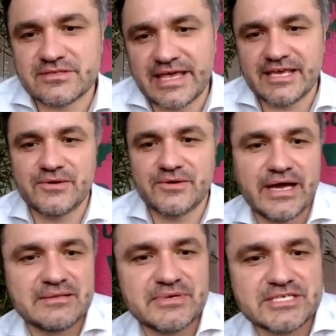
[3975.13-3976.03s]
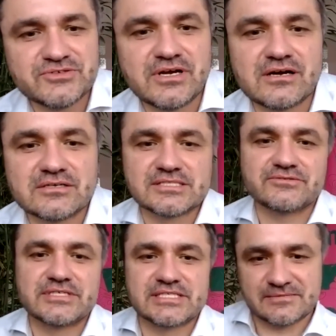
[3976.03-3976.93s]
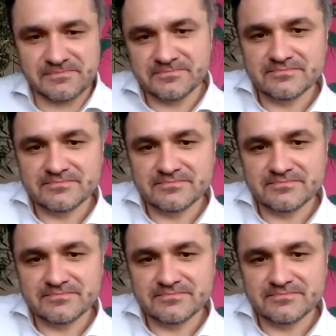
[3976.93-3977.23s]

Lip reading: Thank you and best regards, Chris.